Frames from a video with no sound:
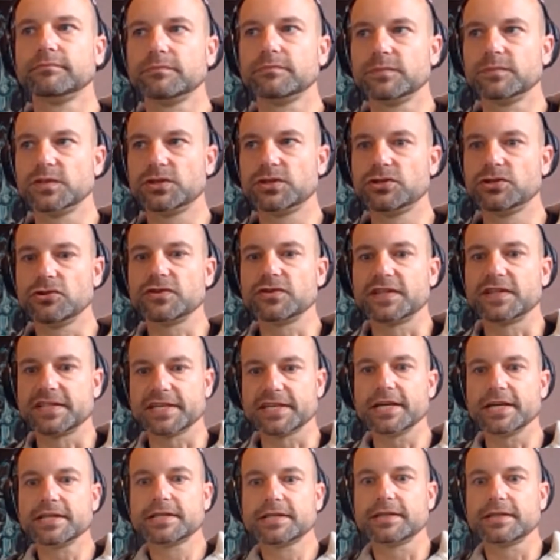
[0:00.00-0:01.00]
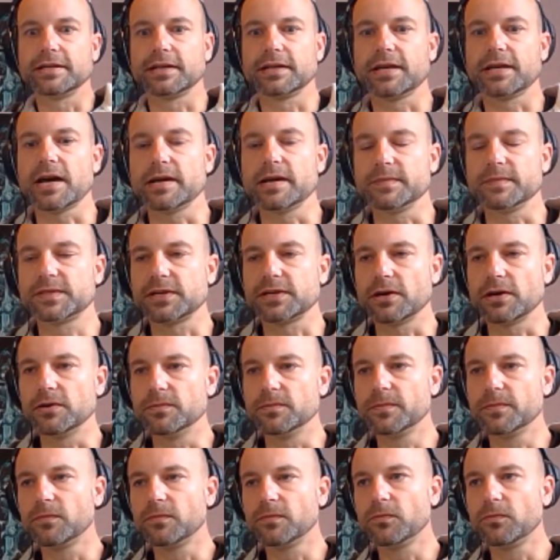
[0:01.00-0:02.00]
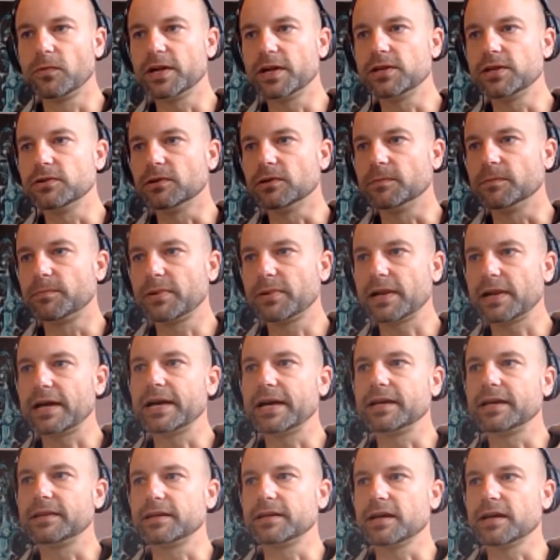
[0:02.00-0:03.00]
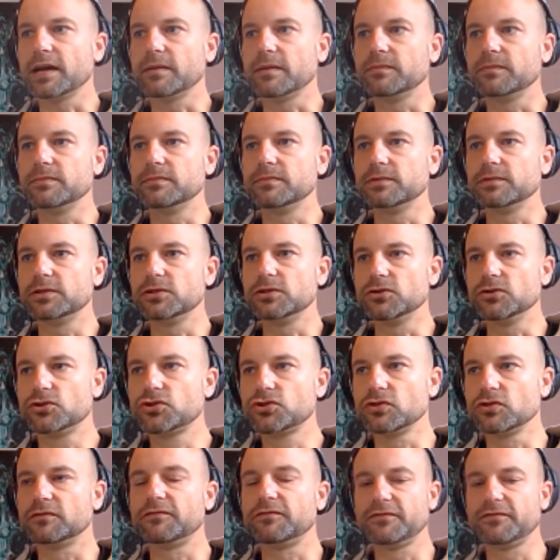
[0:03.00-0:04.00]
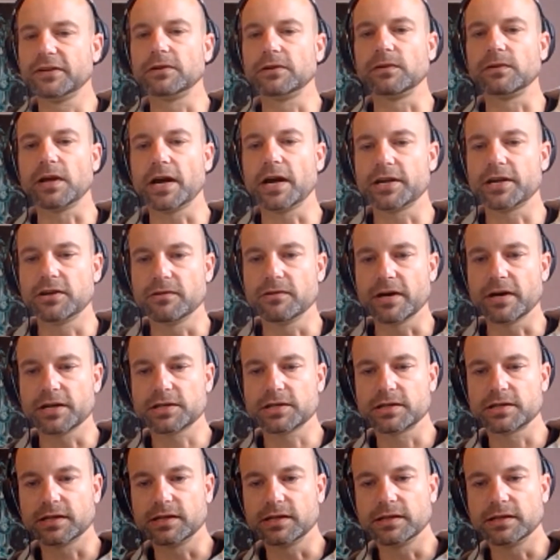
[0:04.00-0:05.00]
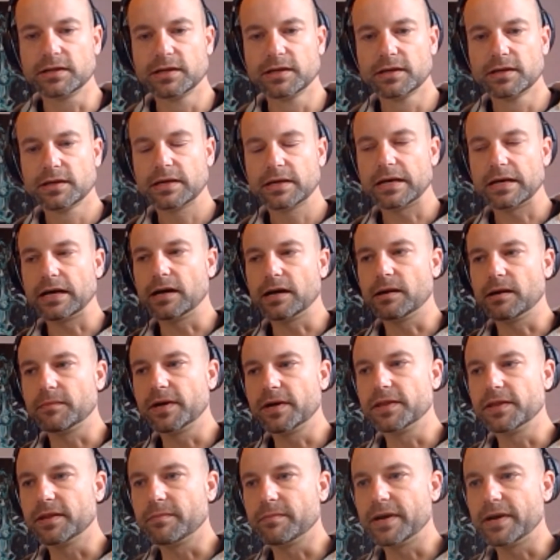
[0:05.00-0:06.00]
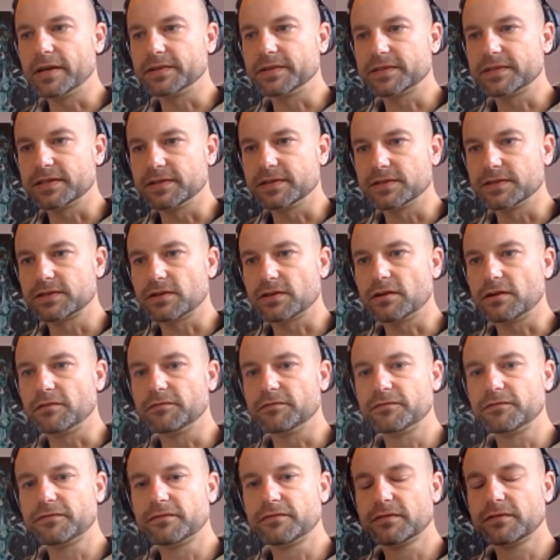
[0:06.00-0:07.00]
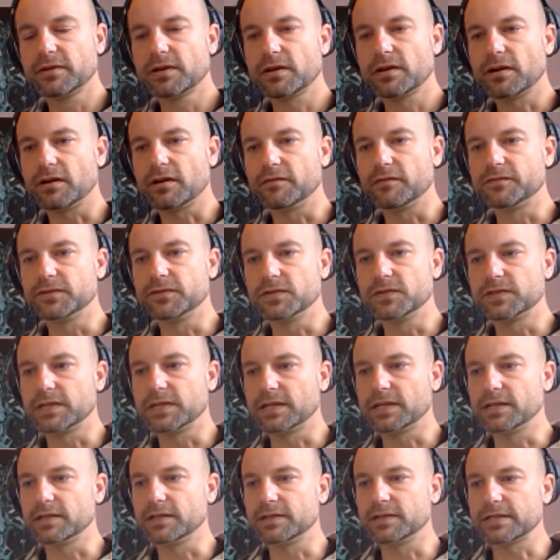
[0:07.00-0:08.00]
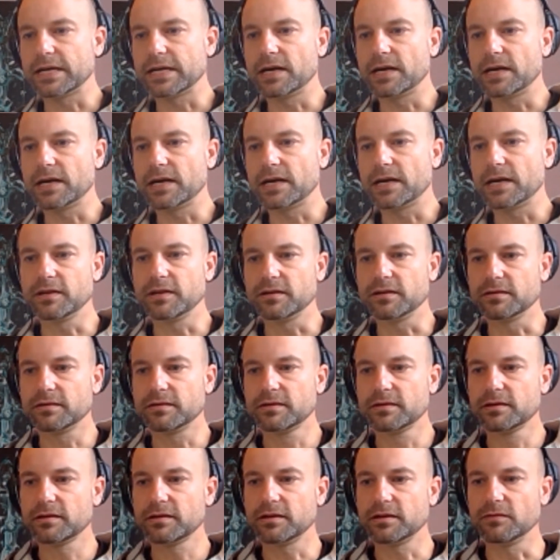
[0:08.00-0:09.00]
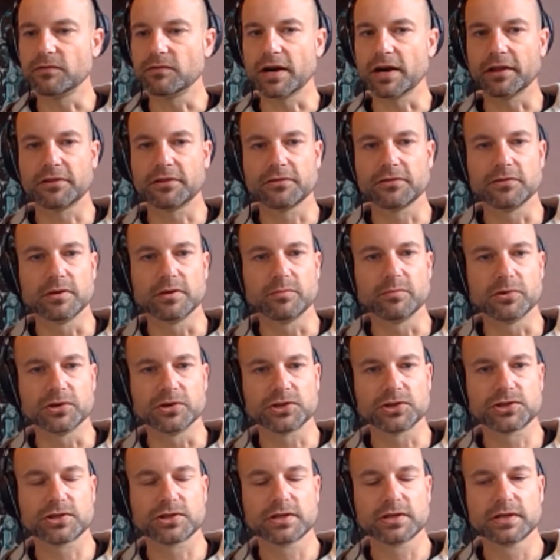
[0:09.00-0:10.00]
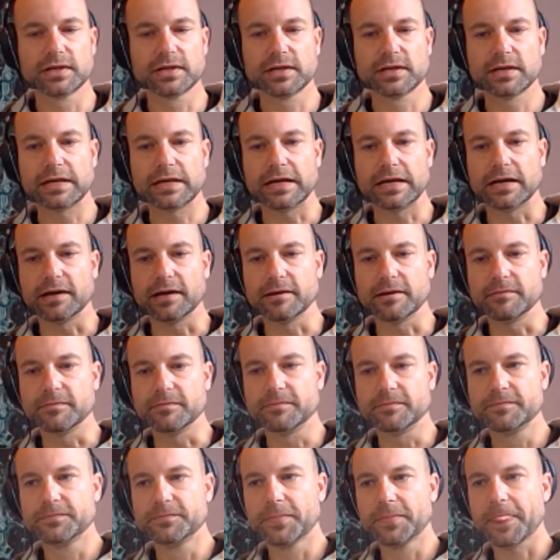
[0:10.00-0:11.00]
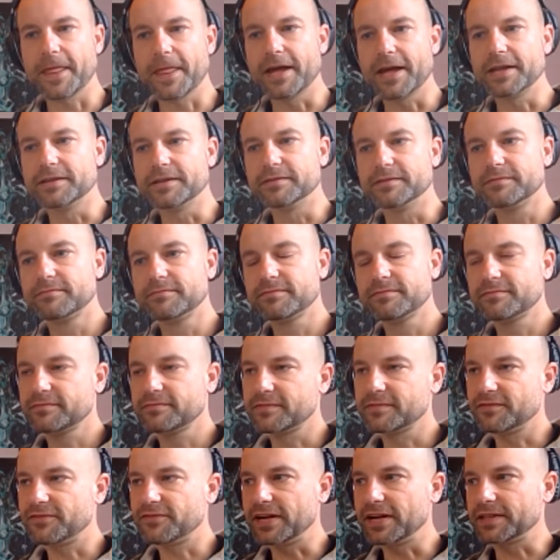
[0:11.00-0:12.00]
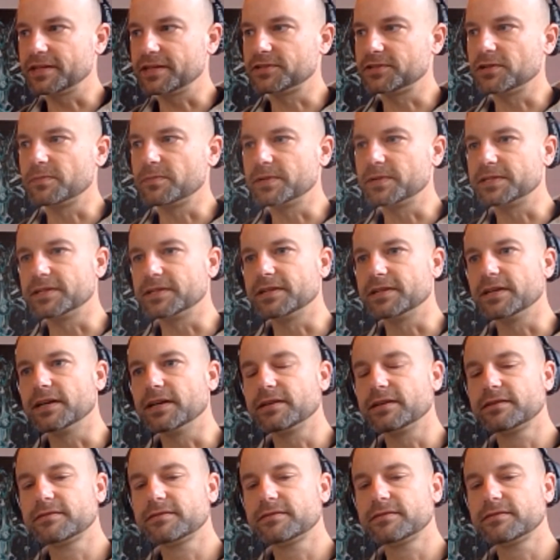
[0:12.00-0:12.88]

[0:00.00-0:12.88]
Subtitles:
juices into the game. So when you're playing the game, you should feel like you're actually in the mountains of New Zealand, that you're running through the bush, and the fact that zombies are there,